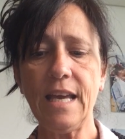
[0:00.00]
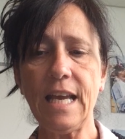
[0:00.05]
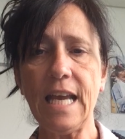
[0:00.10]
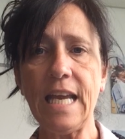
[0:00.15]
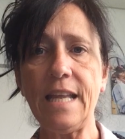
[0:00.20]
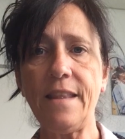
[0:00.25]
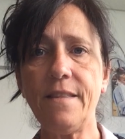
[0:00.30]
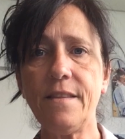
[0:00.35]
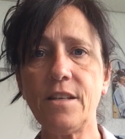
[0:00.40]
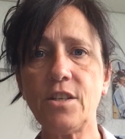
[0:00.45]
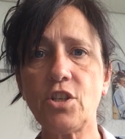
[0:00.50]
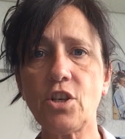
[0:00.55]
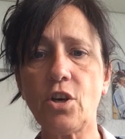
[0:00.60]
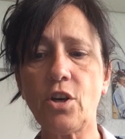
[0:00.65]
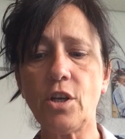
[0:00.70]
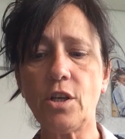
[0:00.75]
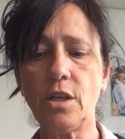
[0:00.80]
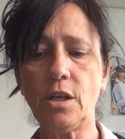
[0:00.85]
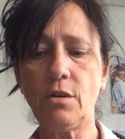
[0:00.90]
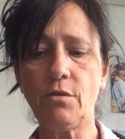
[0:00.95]
in the
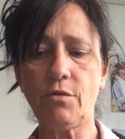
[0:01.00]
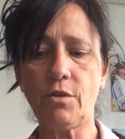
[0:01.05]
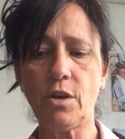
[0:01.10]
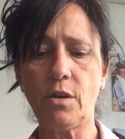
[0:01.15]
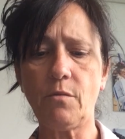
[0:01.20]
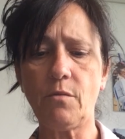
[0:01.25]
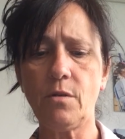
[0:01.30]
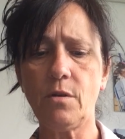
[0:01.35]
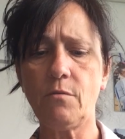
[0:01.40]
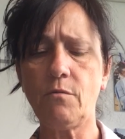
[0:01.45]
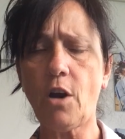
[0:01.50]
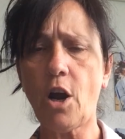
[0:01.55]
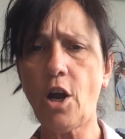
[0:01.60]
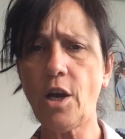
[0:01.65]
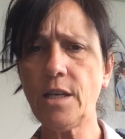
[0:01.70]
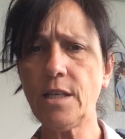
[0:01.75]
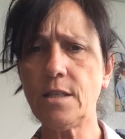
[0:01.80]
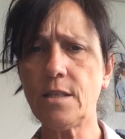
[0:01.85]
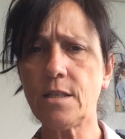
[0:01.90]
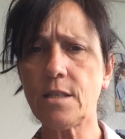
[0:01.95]
dining room.
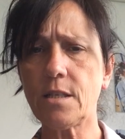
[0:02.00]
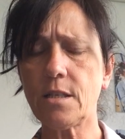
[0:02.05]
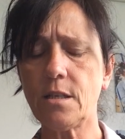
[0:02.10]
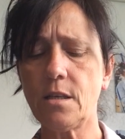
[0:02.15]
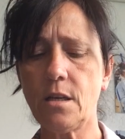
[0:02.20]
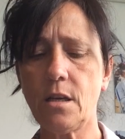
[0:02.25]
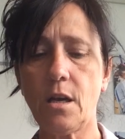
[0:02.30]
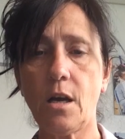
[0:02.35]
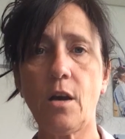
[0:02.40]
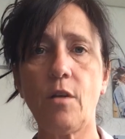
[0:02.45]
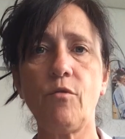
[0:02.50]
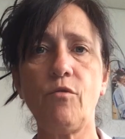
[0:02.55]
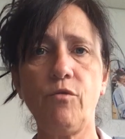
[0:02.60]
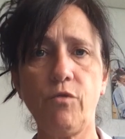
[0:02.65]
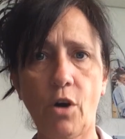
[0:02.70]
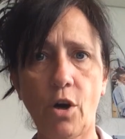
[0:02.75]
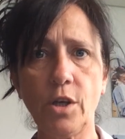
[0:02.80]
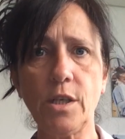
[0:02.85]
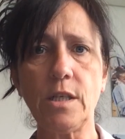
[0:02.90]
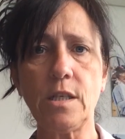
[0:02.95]
Right?"
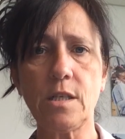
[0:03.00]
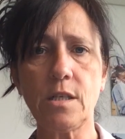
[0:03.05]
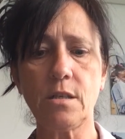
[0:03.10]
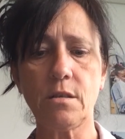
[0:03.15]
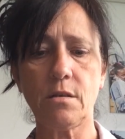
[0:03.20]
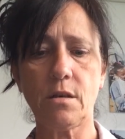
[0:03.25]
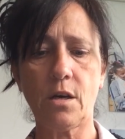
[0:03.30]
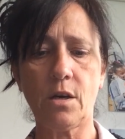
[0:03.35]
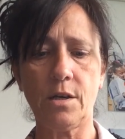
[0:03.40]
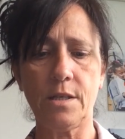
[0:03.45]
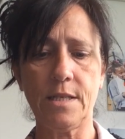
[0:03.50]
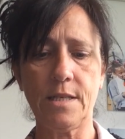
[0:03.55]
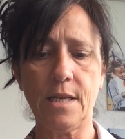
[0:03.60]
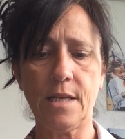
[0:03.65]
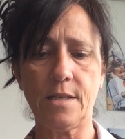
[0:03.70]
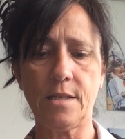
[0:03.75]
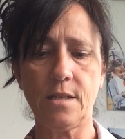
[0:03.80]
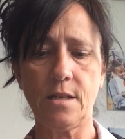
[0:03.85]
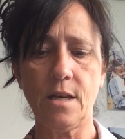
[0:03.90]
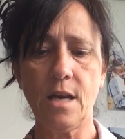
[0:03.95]
"Right," I
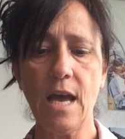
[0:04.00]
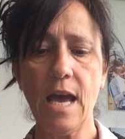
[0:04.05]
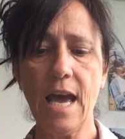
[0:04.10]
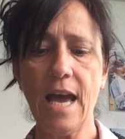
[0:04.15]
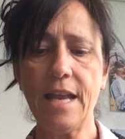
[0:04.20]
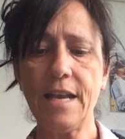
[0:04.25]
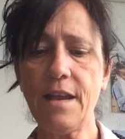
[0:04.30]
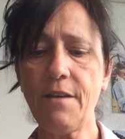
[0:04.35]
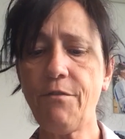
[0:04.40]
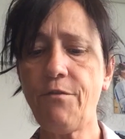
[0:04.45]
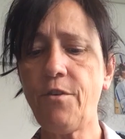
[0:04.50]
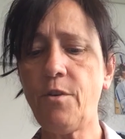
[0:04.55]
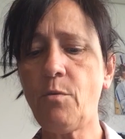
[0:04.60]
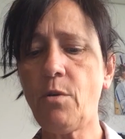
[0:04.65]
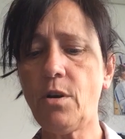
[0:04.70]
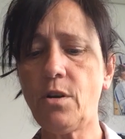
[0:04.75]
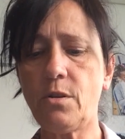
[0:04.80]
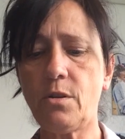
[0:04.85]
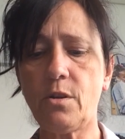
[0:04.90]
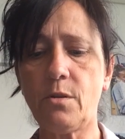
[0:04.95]
said. "And every
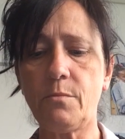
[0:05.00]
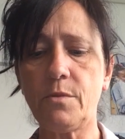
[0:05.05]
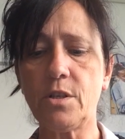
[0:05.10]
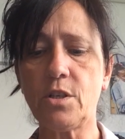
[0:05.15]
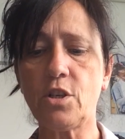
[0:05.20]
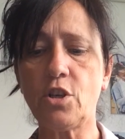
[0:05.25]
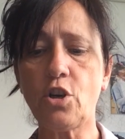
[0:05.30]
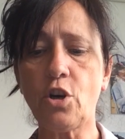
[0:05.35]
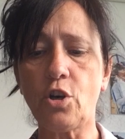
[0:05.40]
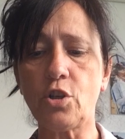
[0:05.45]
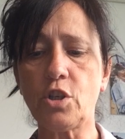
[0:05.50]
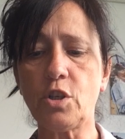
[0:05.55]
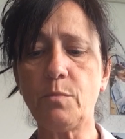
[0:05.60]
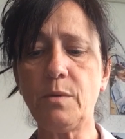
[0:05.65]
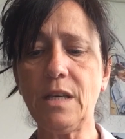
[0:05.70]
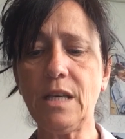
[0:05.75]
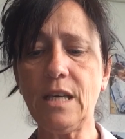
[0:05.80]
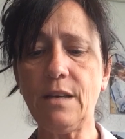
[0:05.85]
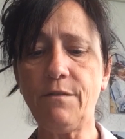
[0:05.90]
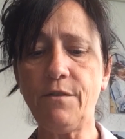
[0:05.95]
one of them has got to
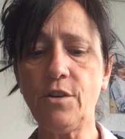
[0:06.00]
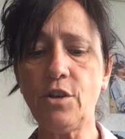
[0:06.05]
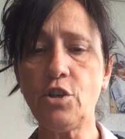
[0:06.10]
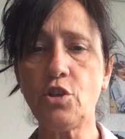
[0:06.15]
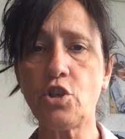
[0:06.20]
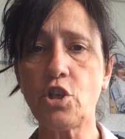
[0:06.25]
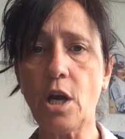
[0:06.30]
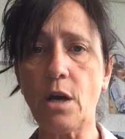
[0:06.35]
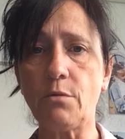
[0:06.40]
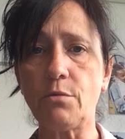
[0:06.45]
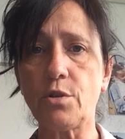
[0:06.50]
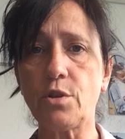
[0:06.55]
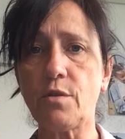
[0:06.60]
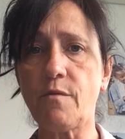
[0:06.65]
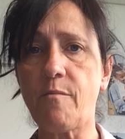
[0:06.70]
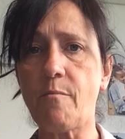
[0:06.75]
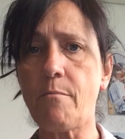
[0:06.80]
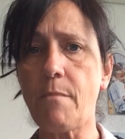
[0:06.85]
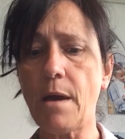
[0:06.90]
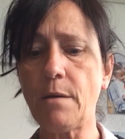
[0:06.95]
be given a dose
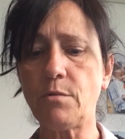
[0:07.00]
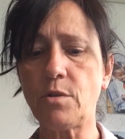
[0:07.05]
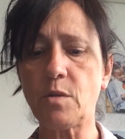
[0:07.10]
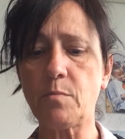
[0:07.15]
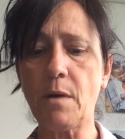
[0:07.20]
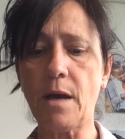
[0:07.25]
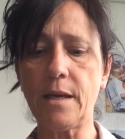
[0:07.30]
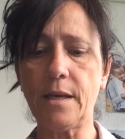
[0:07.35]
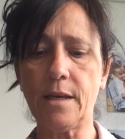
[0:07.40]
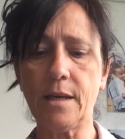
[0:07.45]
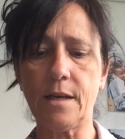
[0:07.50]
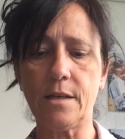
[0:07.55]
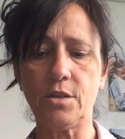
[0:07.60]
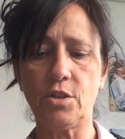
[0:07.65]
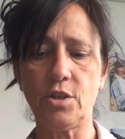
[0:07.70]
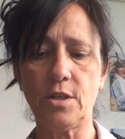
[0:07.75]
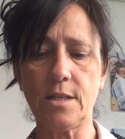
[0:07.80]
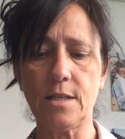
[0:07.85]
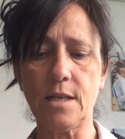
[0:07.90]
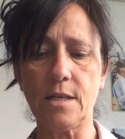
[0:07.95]
of mouse maker,"
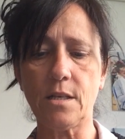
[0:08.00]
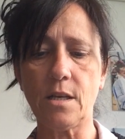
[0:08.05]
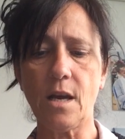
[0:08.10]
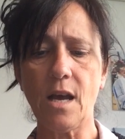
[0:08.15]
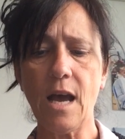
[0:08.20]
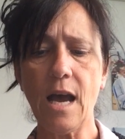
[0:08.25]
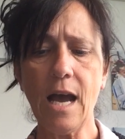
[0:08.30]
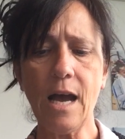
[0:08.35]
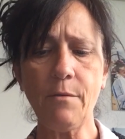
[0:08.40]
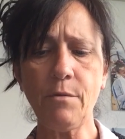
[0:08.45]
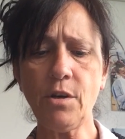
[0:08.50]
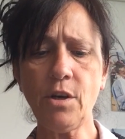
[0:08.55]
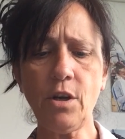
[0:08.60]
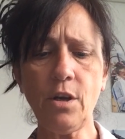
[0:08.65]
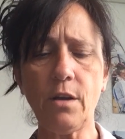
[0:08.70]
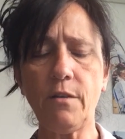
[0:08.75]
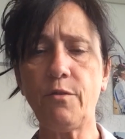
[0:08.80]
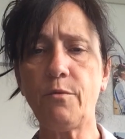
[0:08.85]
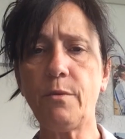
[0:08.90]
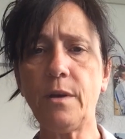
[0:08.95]
she said. "How on
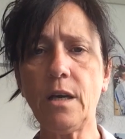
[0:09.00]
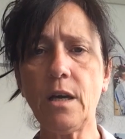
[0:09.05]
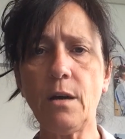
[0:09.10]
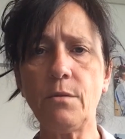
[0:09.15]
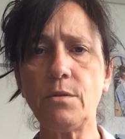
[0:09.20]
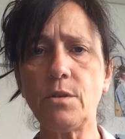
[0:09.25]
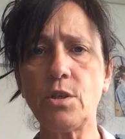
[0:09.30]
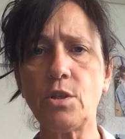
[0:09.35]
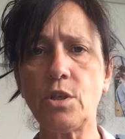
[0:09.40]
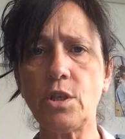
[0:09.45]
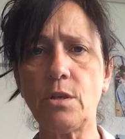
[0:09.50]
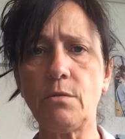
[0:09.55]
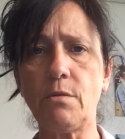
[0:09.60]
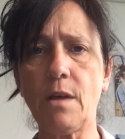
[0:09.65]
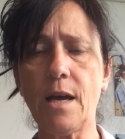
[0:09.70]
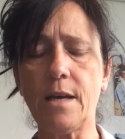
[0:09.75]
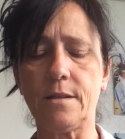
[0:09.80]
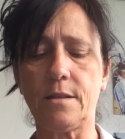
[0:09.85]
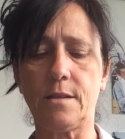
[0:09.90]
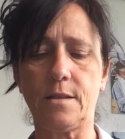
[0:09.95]
earth are we going to do
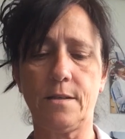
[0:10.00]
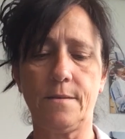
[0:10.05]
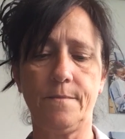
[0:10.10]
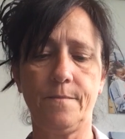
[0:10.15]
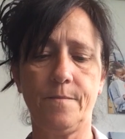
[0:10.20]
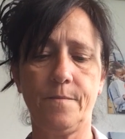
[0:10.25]
that?"